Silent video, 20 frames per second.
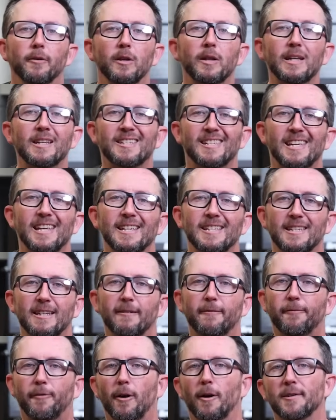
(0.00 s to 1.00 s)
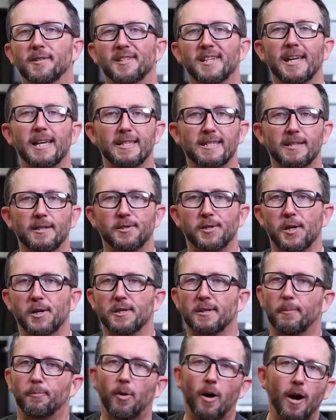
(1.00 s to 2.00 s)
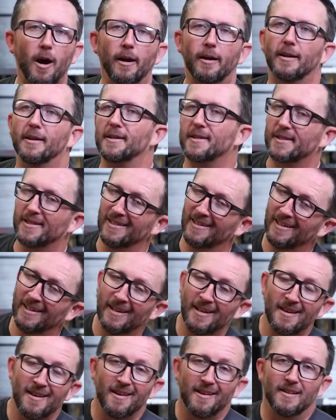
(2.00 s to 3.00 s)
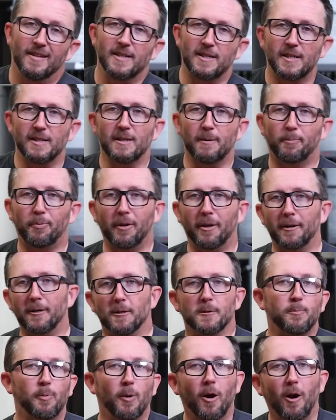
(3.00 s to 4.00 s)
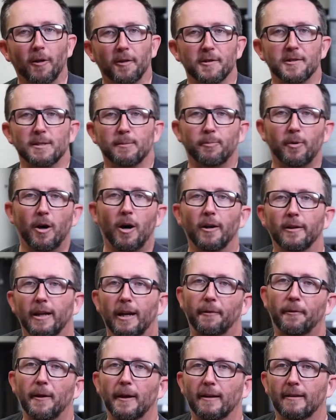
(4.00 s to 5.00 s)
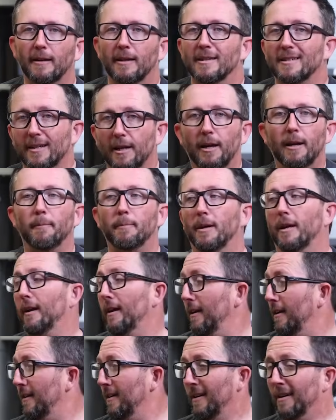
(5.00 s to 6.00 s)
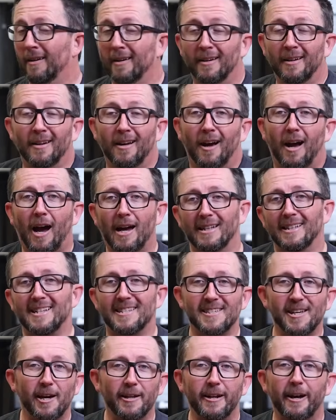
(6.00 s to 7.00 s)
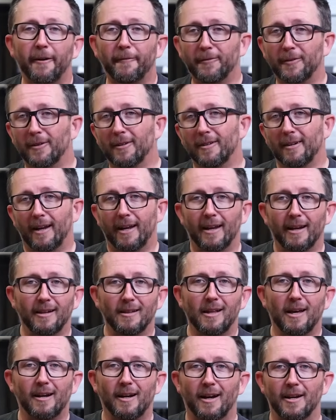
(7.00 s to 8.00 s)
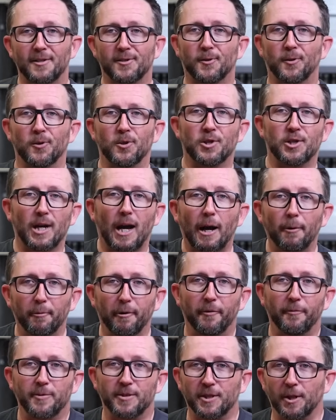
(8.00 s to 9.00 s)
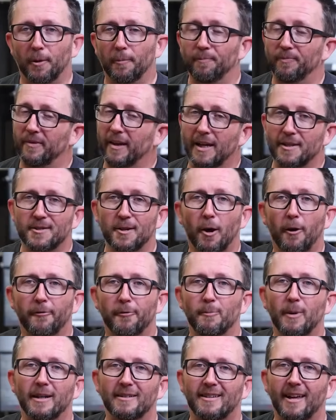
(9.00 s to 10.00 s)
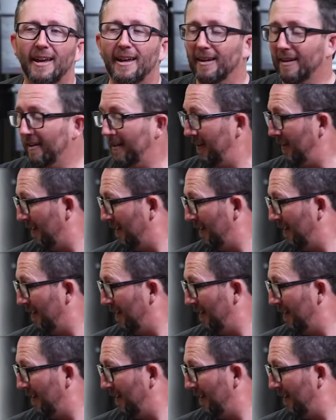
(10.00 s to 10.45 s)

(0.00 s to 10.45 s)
the league season, fall season is just upon us. This is a player's ball. This is a ball that I think is gonna be highly sought after and a lot of high scores shot with. So that's all for my take